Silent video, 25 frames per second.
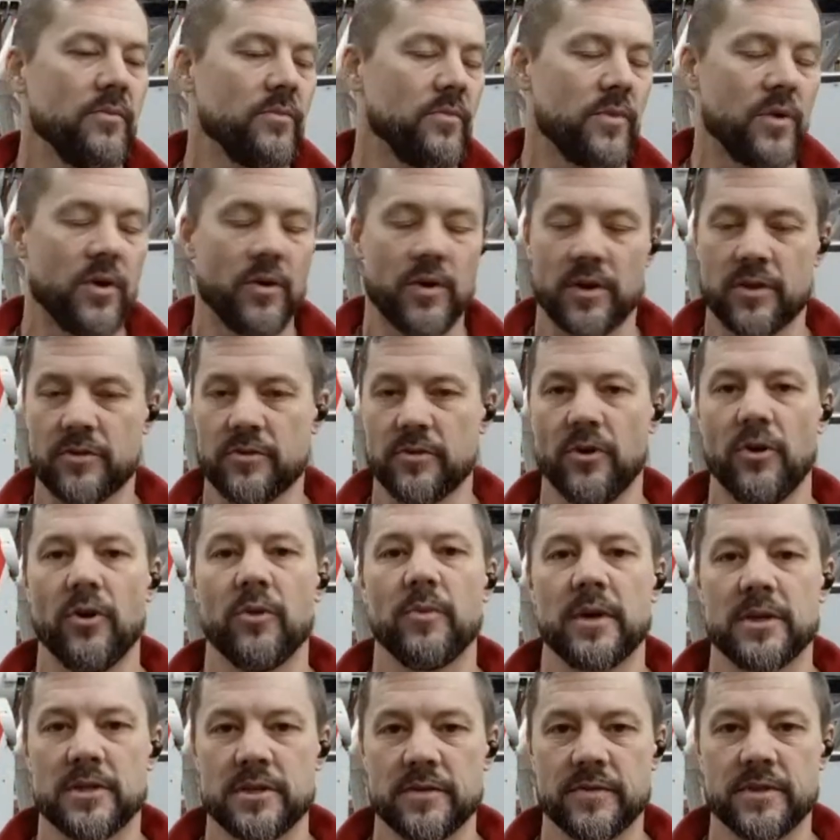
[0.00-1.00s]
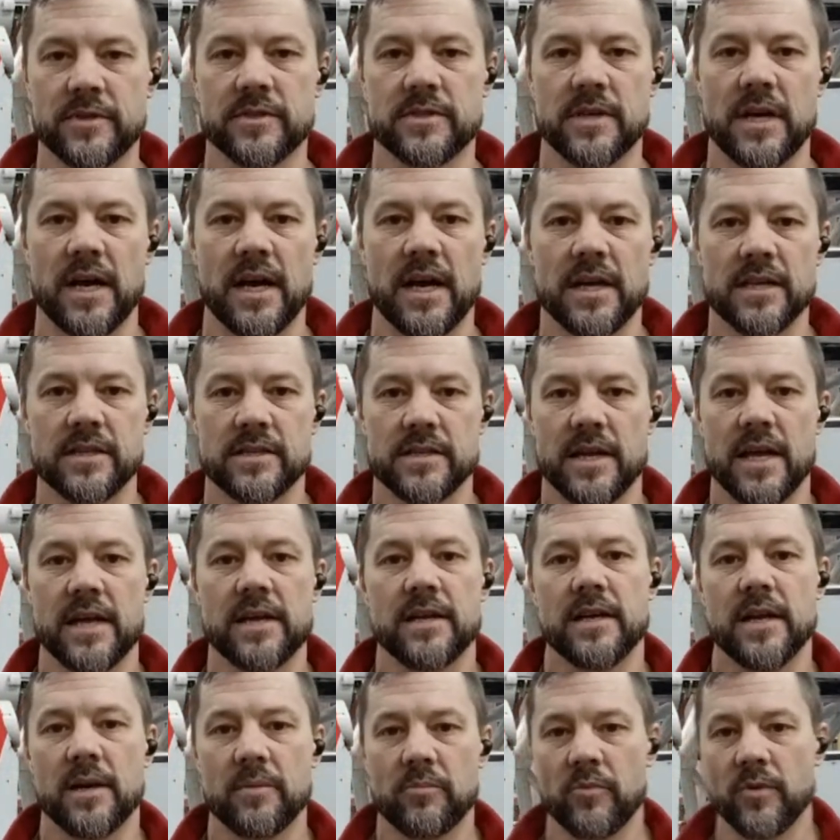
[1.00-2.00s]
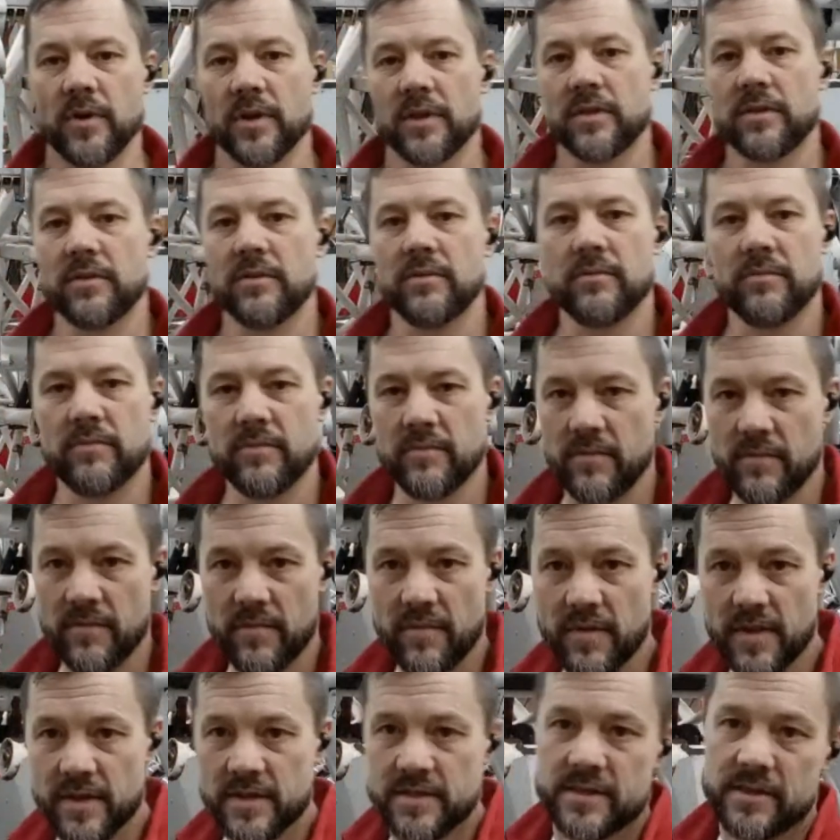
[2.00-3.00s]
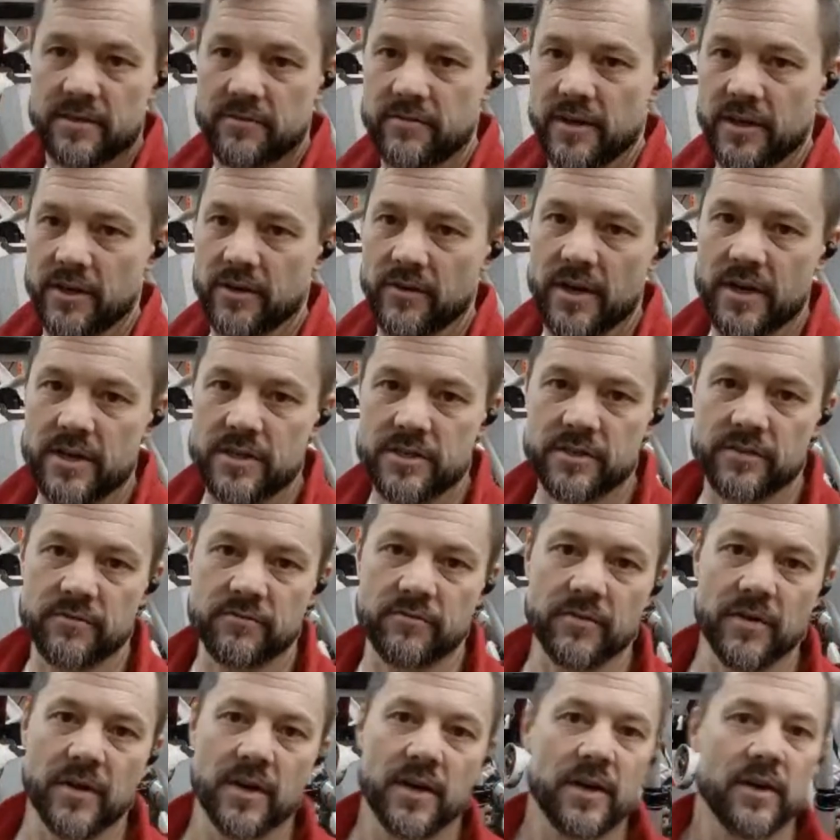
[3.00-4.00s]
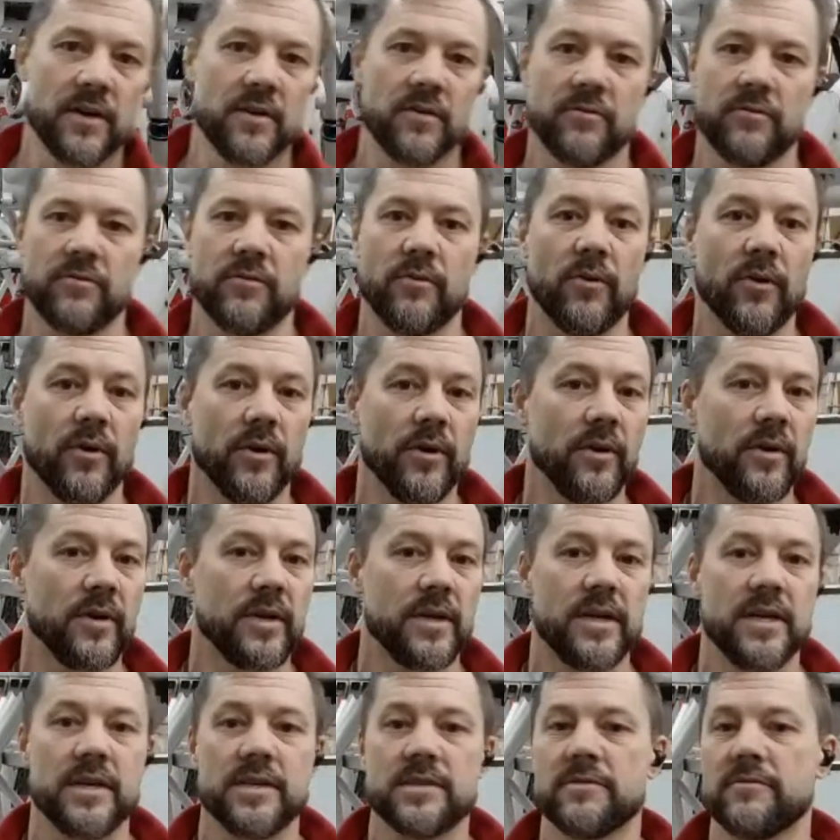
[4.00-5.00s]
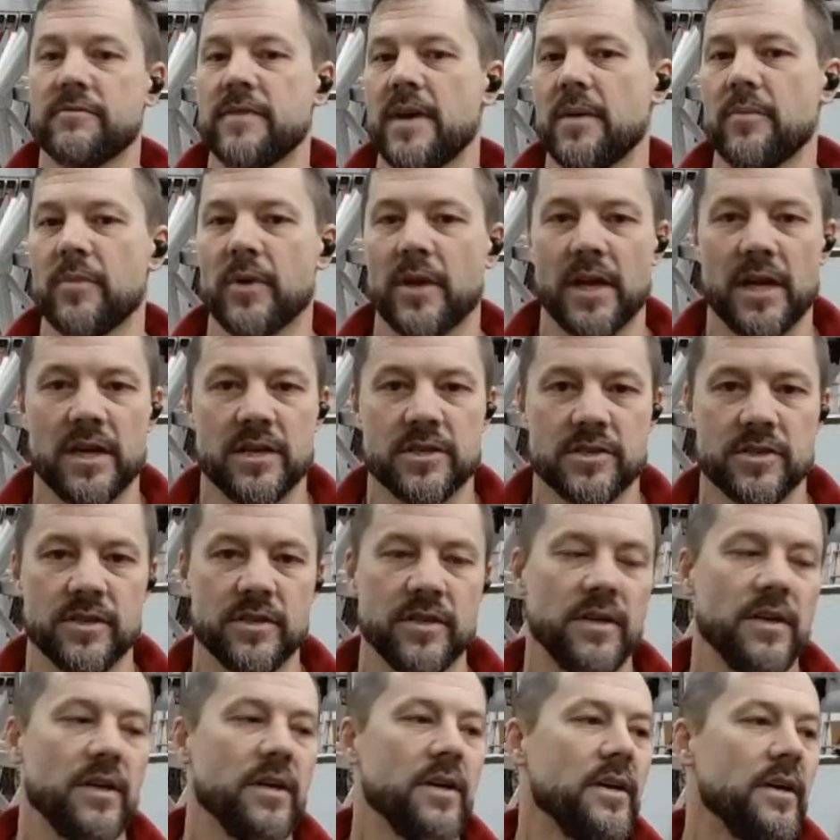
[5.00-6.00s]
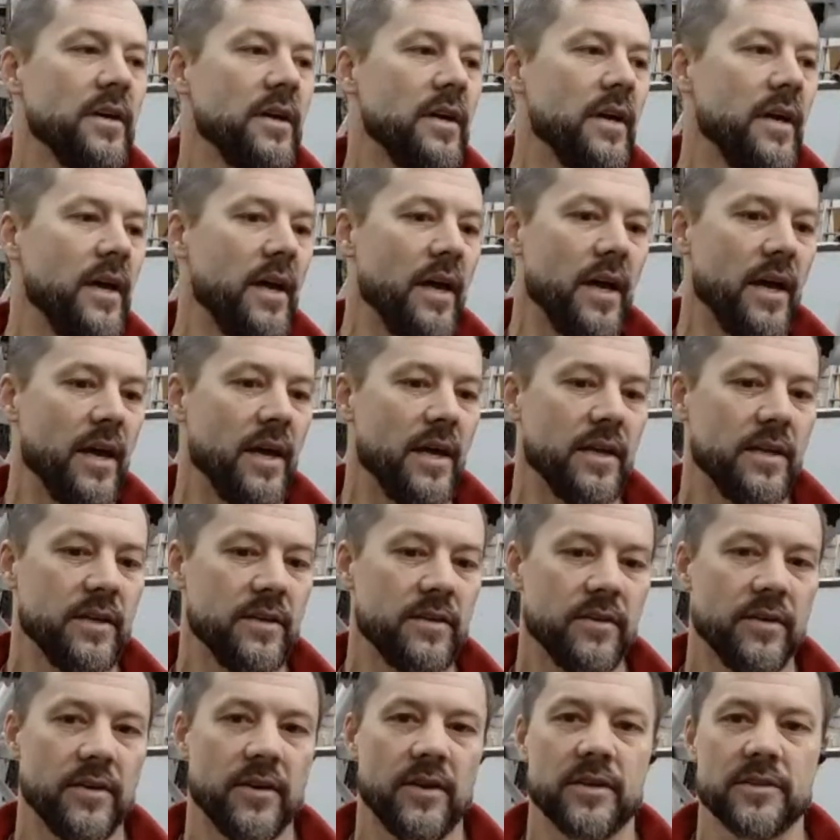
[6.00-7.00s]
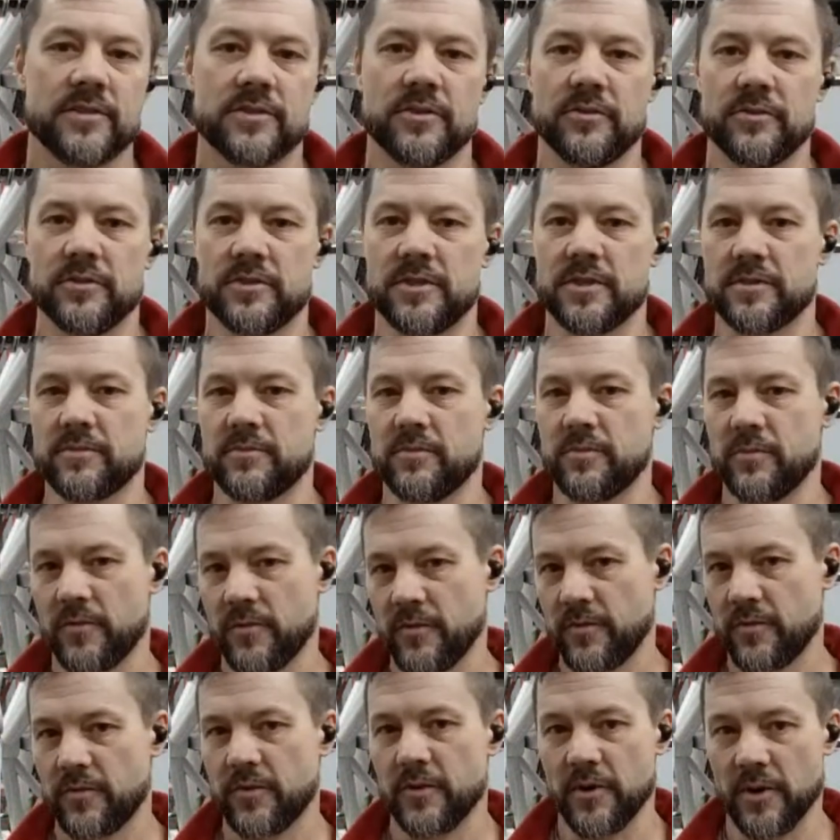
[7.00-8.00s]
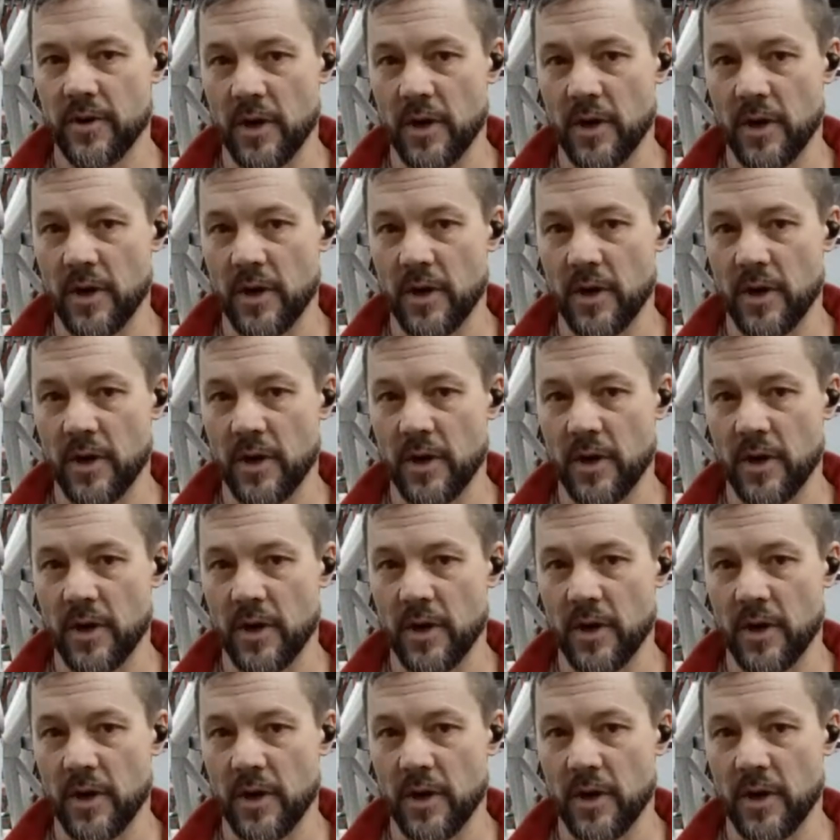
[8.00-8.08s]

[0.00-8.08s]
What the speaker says: going through a whole bunch of designs and ended up with this configuration for ease of fabrication and also just for